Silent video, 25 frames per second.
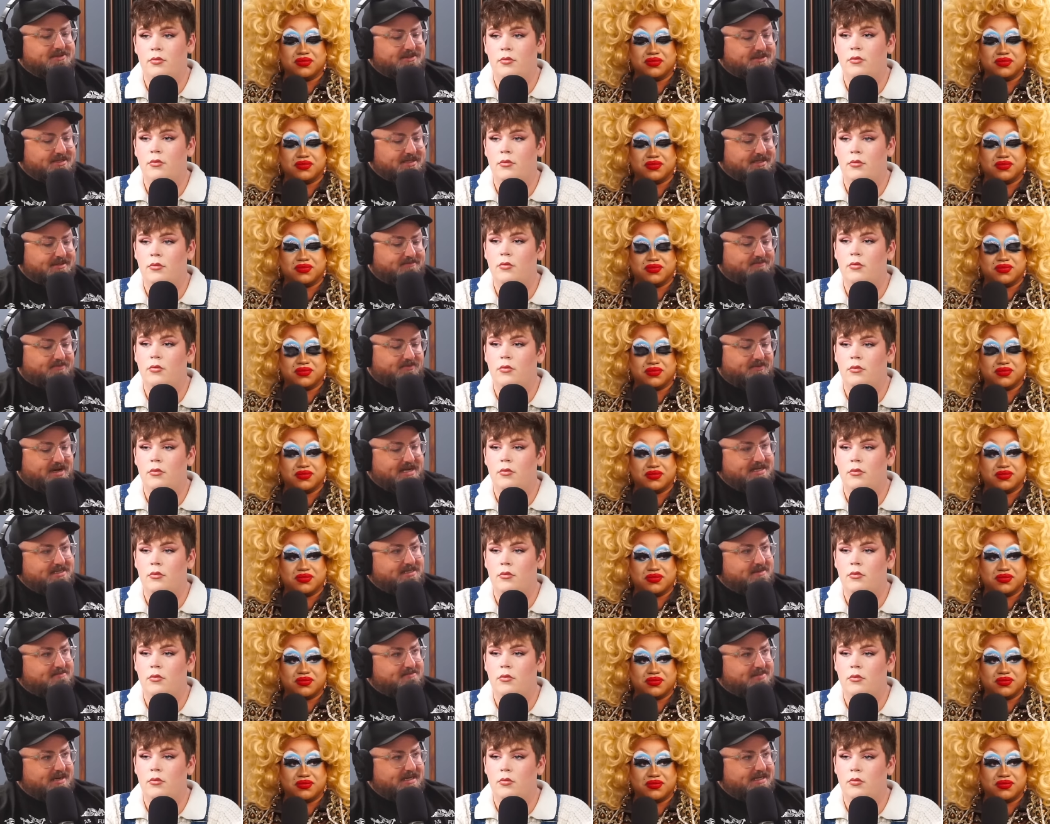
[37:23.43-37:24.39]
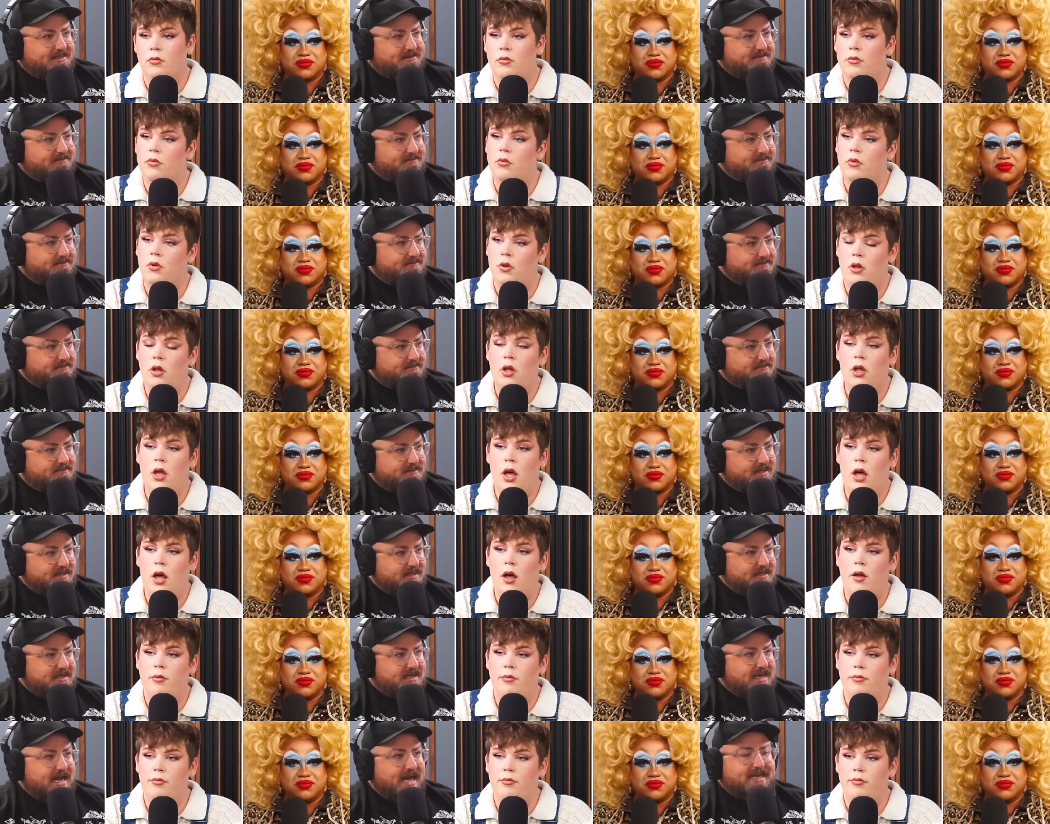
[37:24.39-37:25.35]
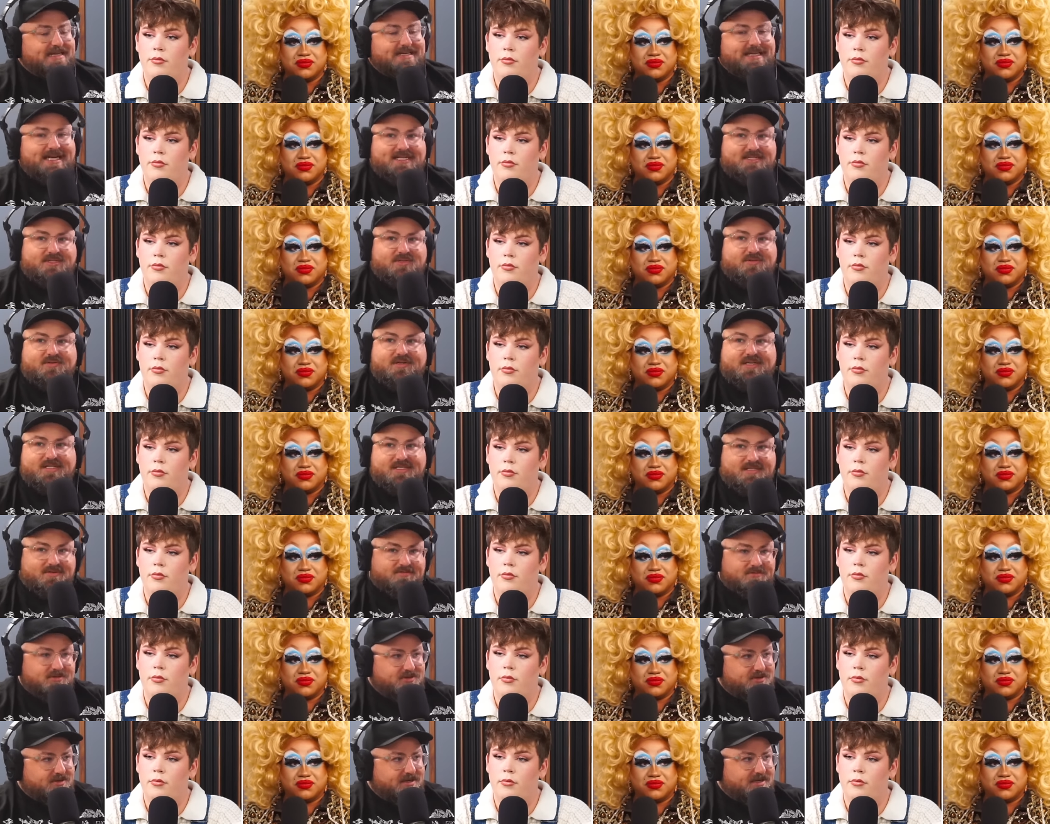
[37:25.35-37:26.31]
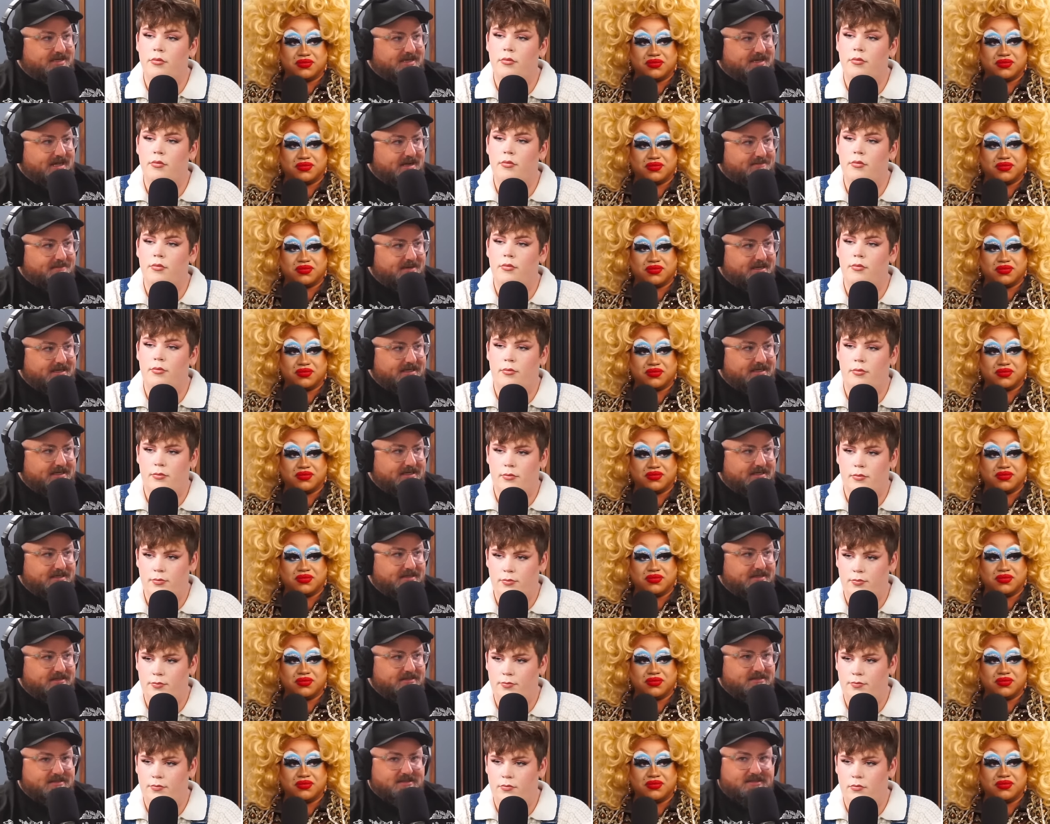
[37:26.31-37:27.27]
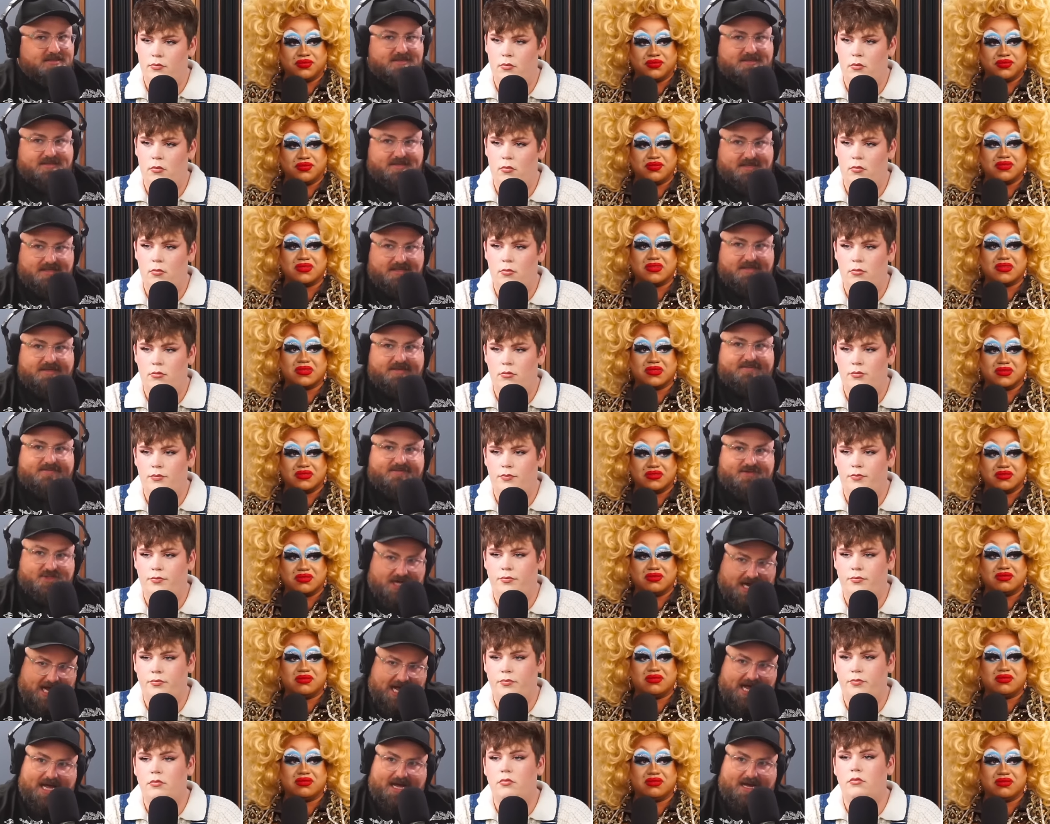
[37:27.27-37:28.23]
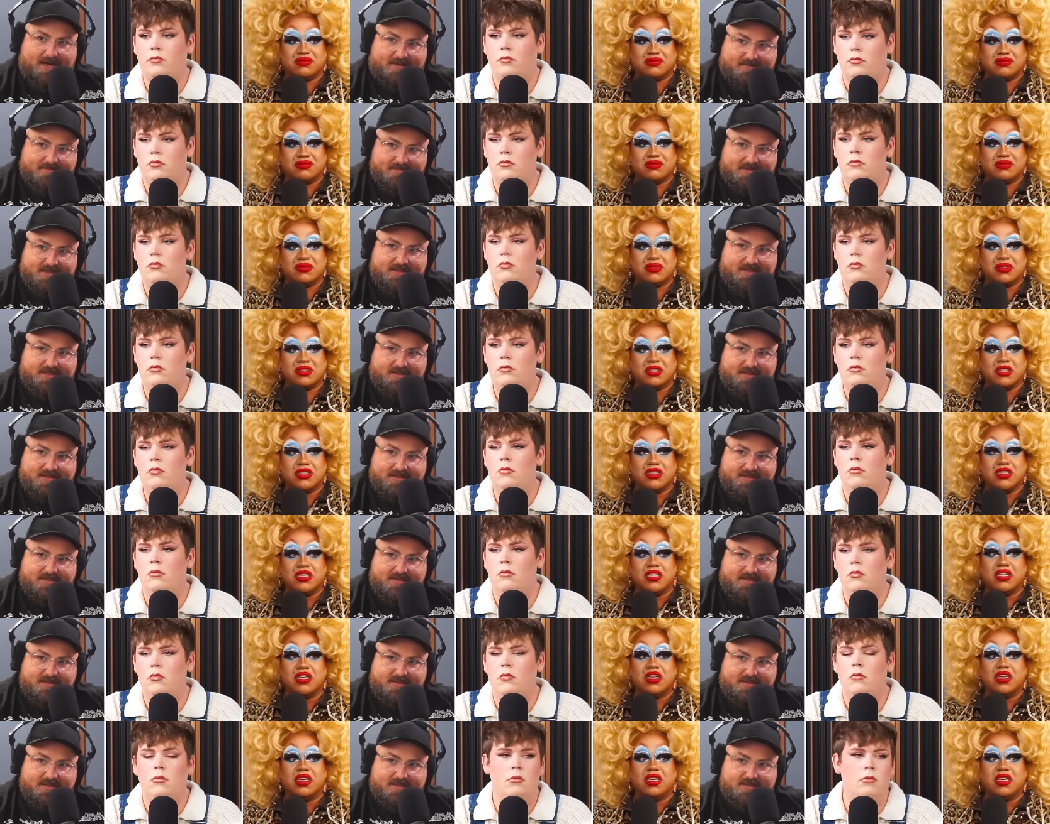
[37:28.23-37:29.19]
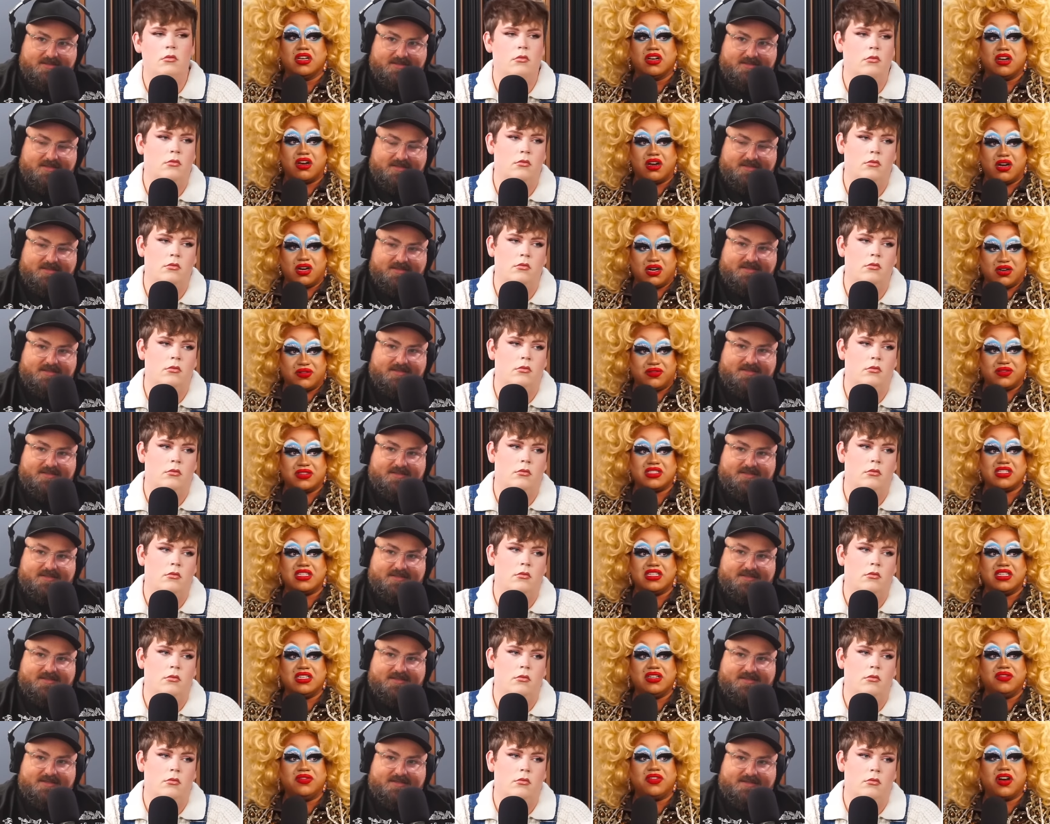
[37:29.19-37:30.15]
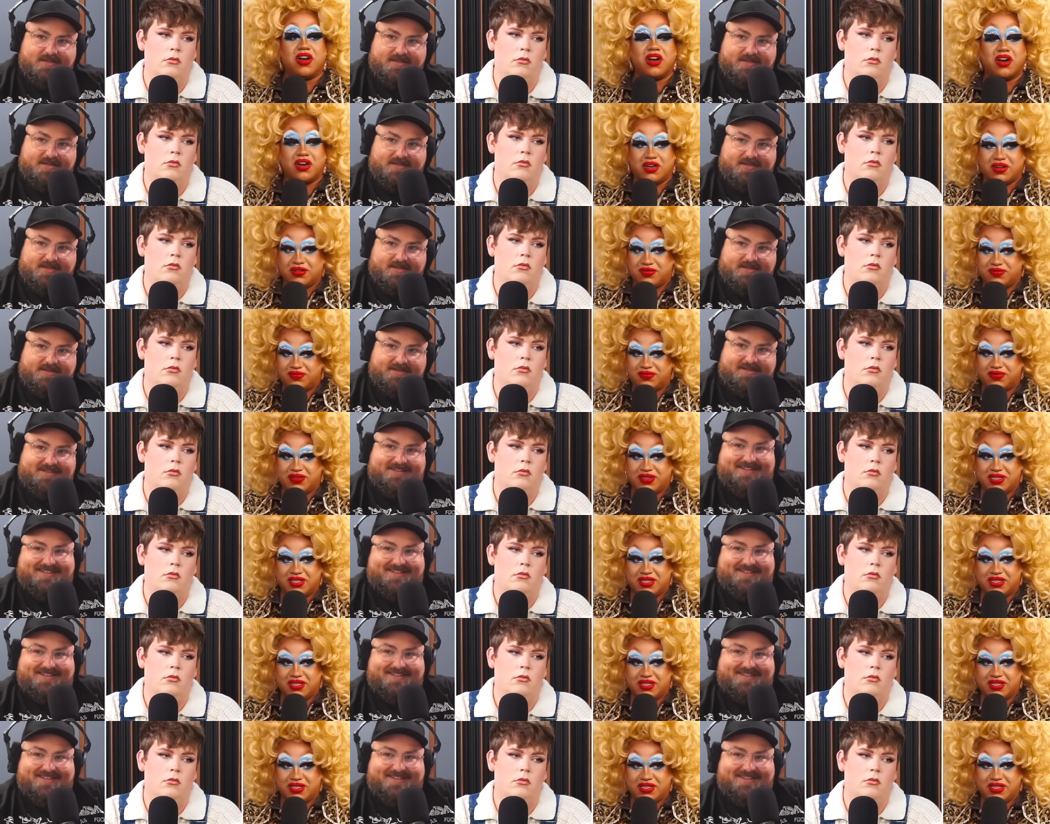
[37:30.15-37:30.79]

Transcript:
Speaker 1: you just like press a button, yeah. and guess who gets the majority of that money? Steve Jobs.
Speaker 2: Harp, Steve Harp.